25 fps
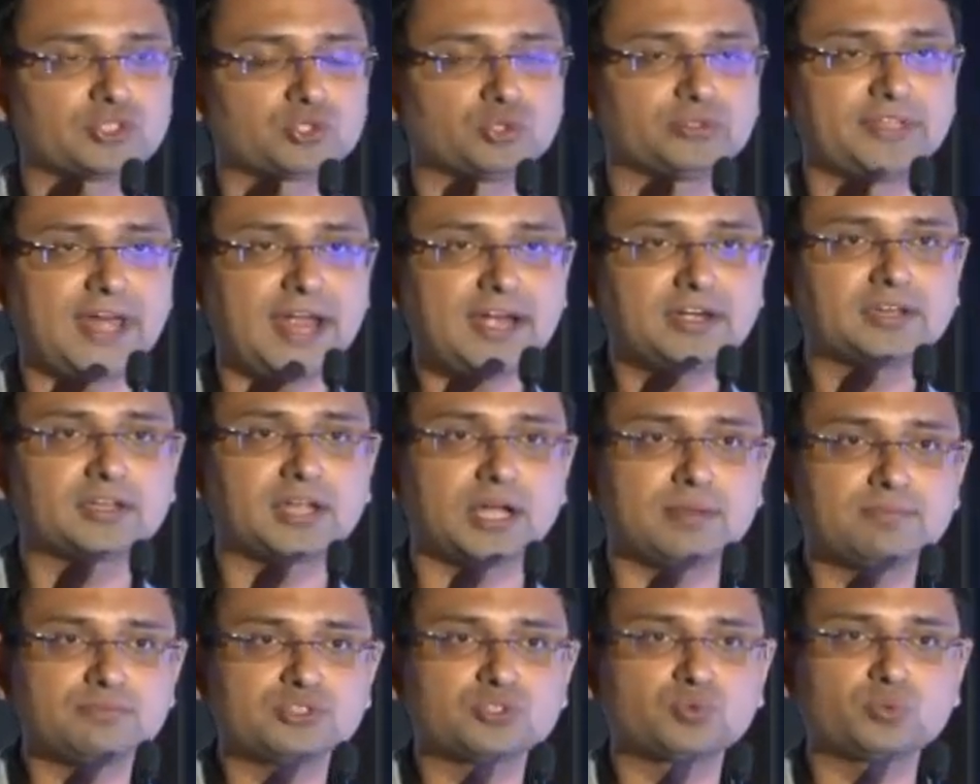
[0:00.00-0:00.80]
So that
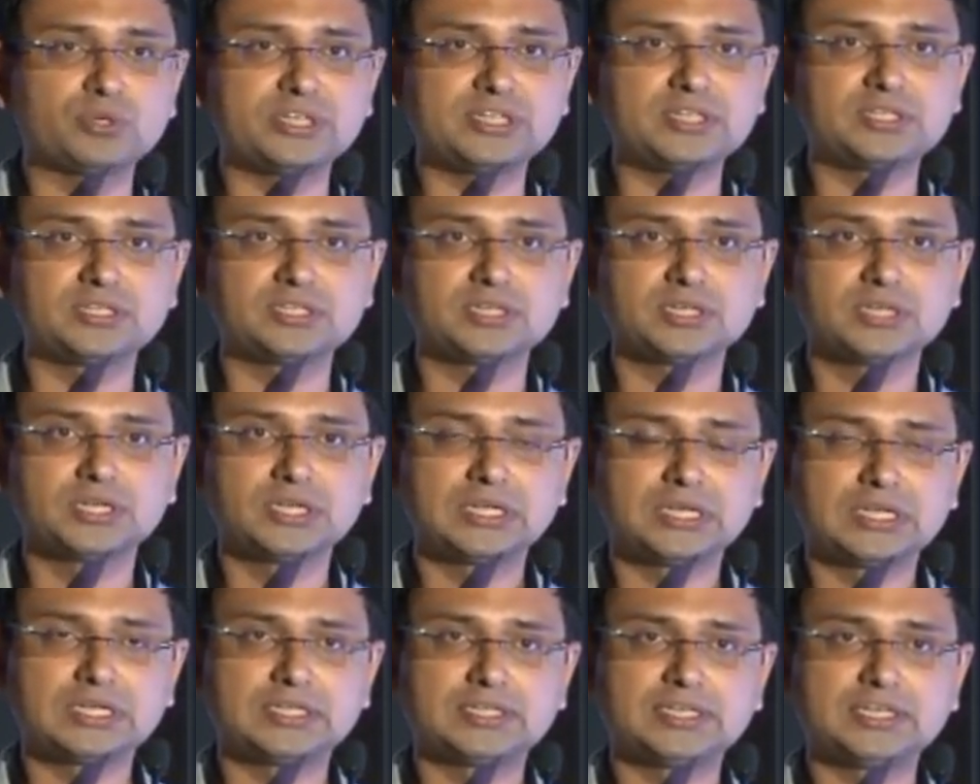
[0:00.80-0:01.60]
comes with
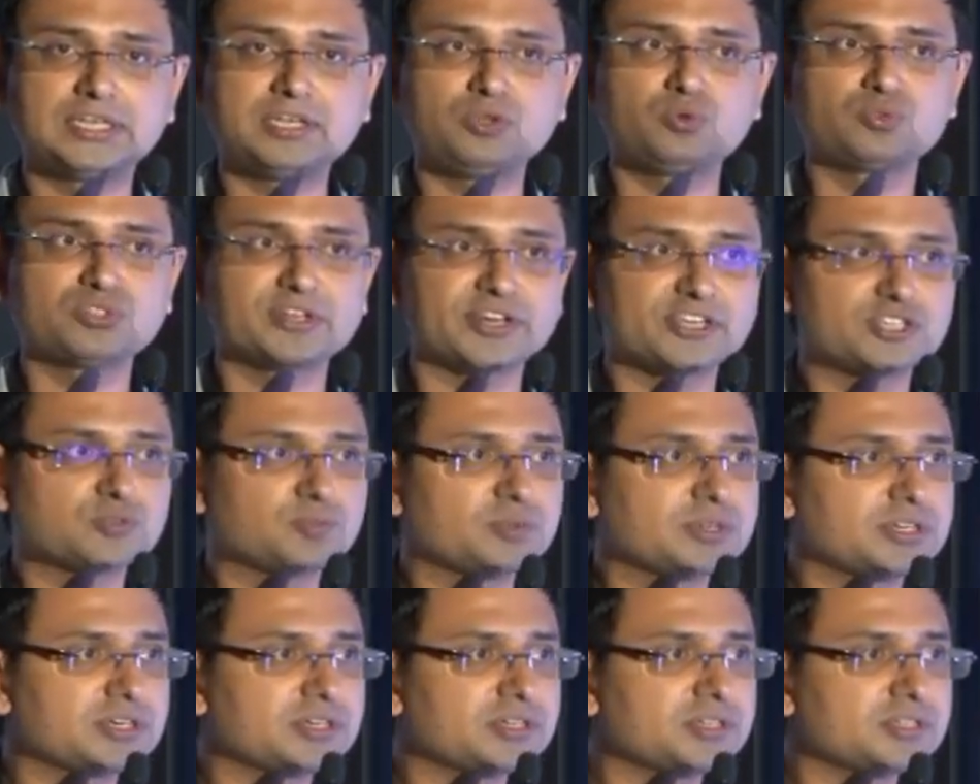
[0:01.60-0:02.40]
the user
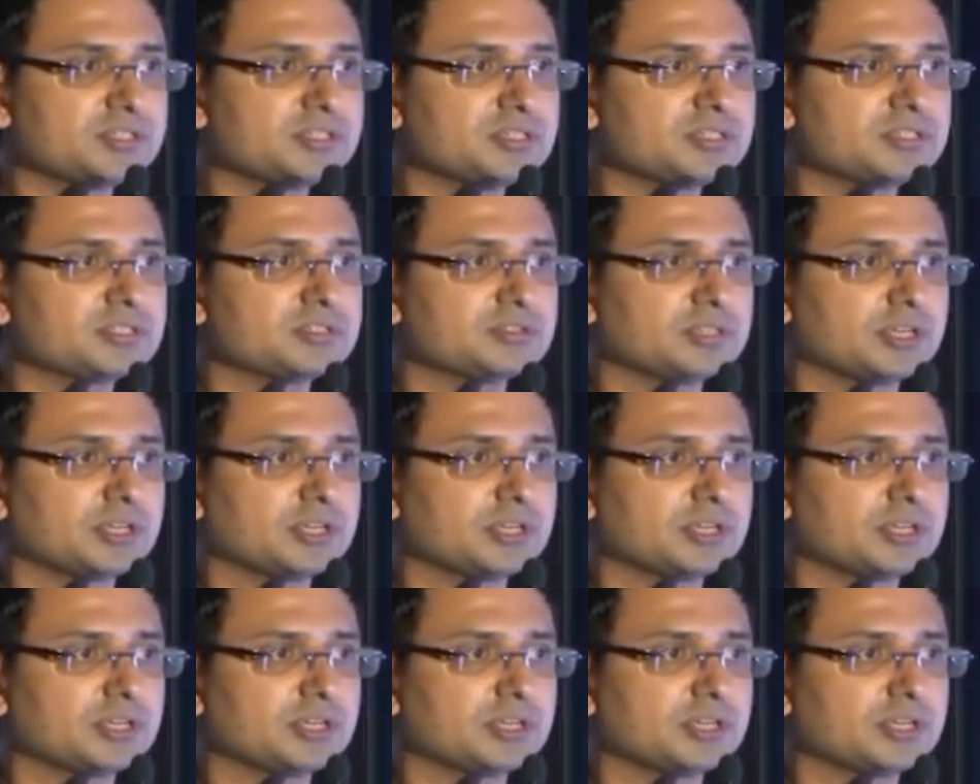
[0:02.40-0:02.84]
experience,